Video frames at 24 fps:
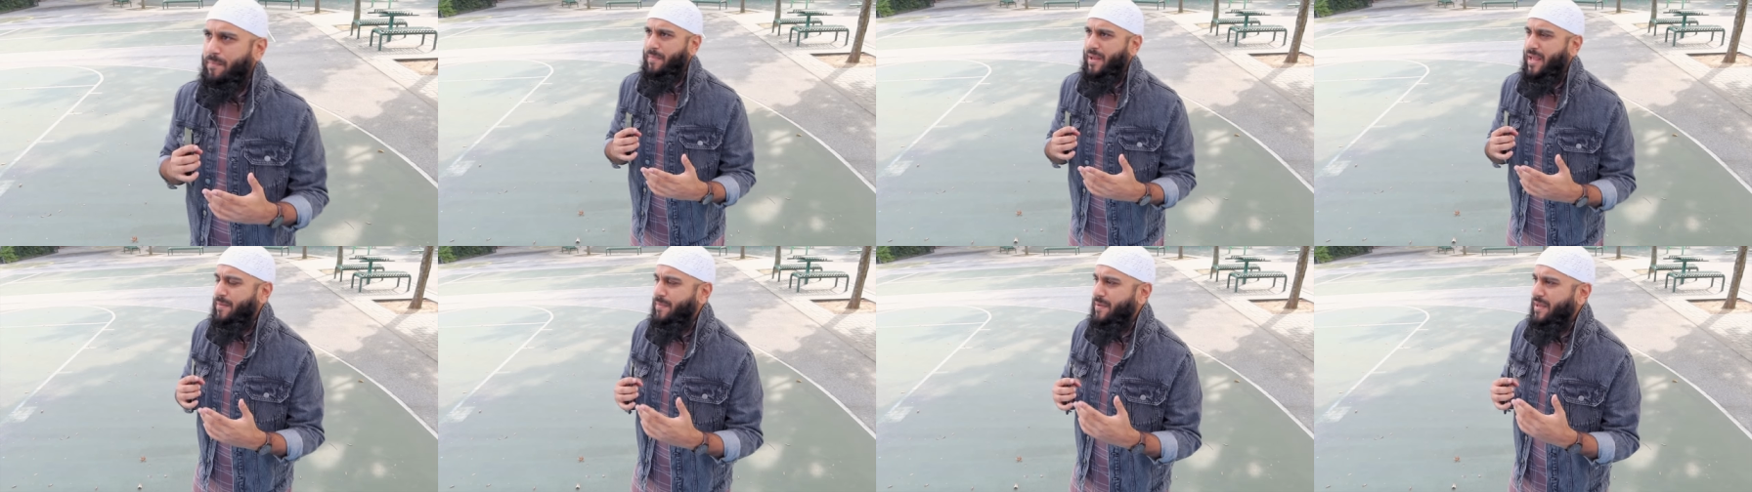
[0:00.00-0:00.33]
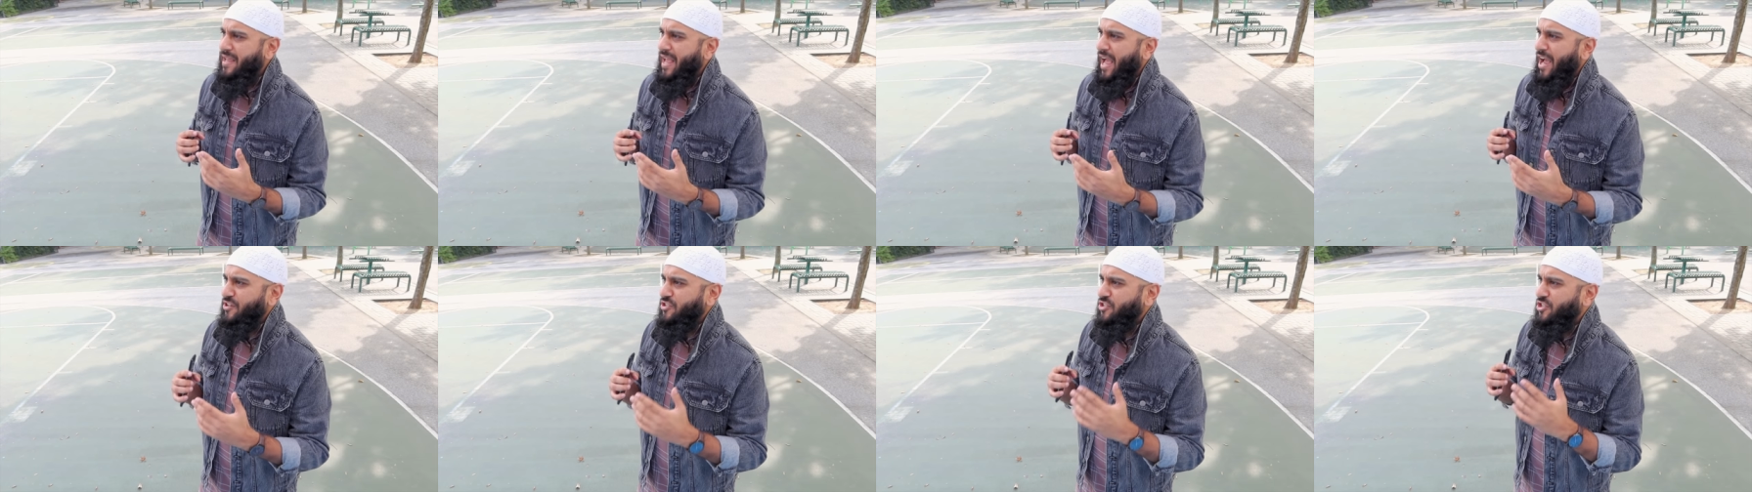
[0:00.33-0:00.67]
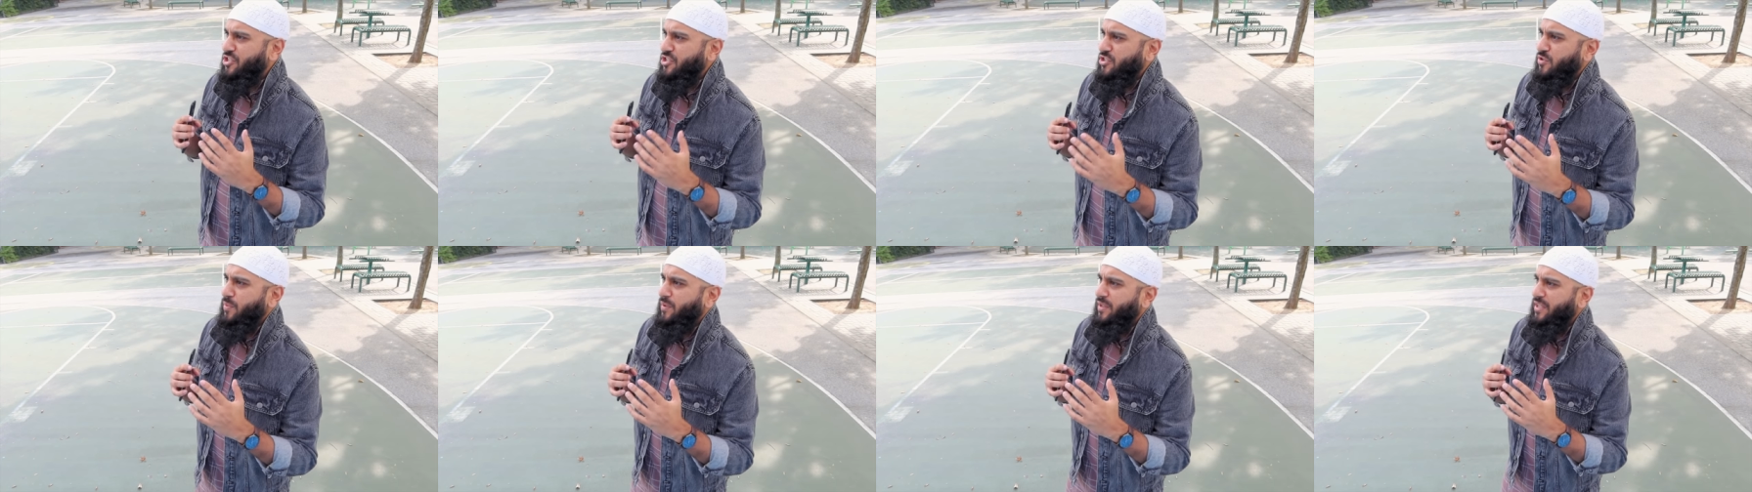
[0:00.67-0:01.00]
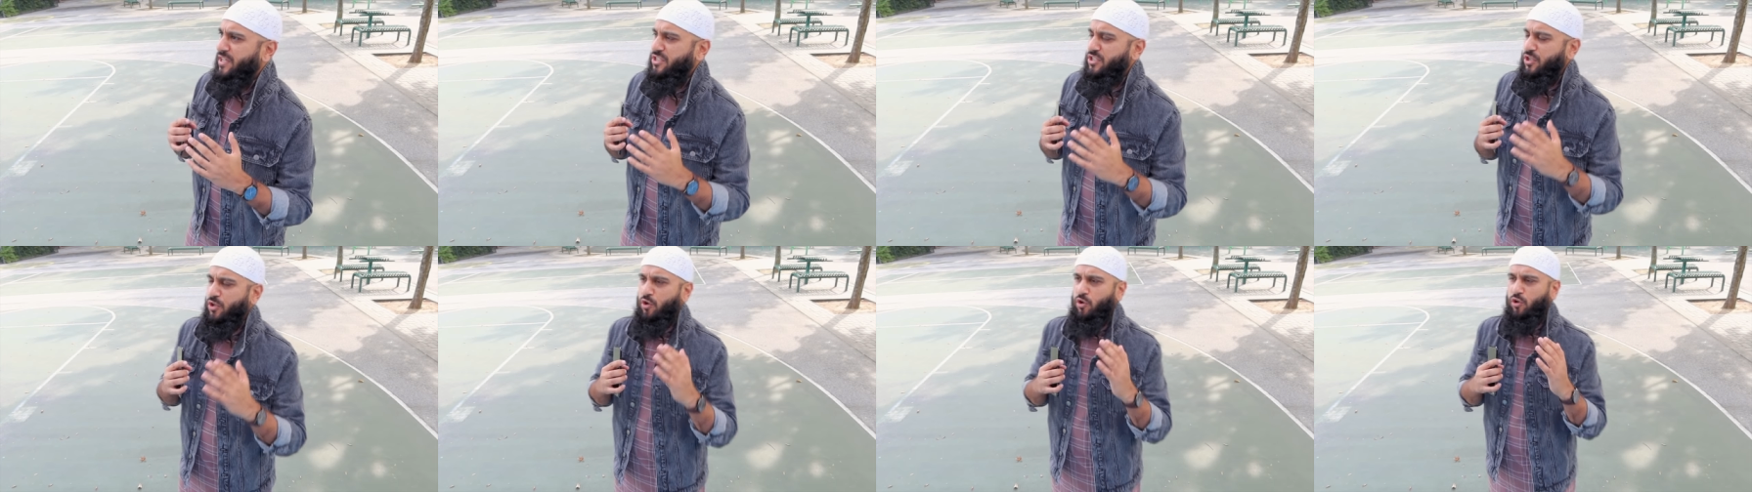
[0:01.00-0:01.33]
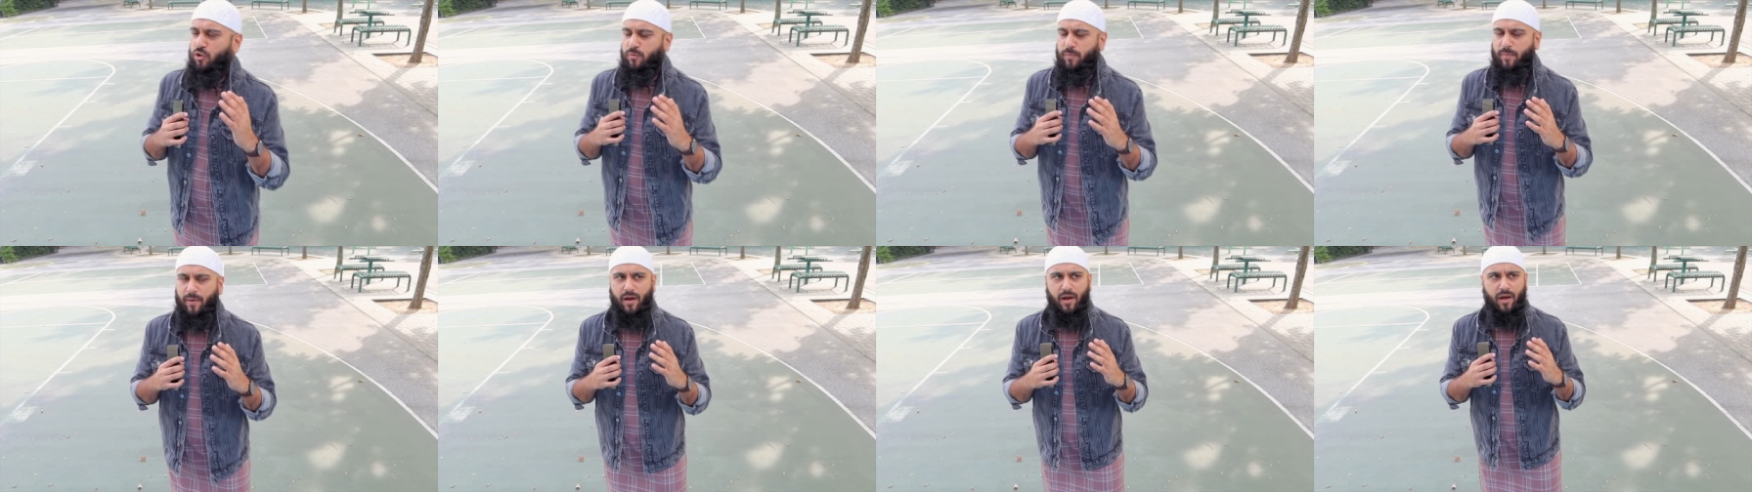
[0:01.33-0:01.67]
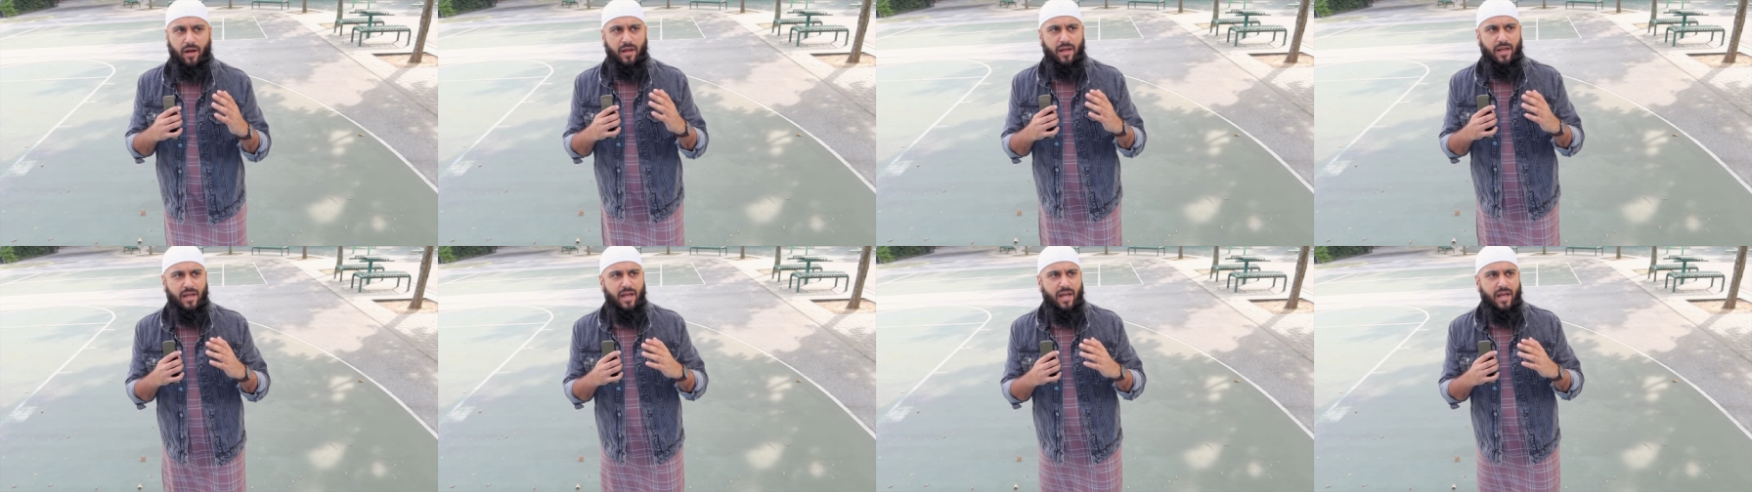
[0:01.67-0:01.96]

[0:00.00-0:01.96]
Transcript: Maybe I should just release the khutbah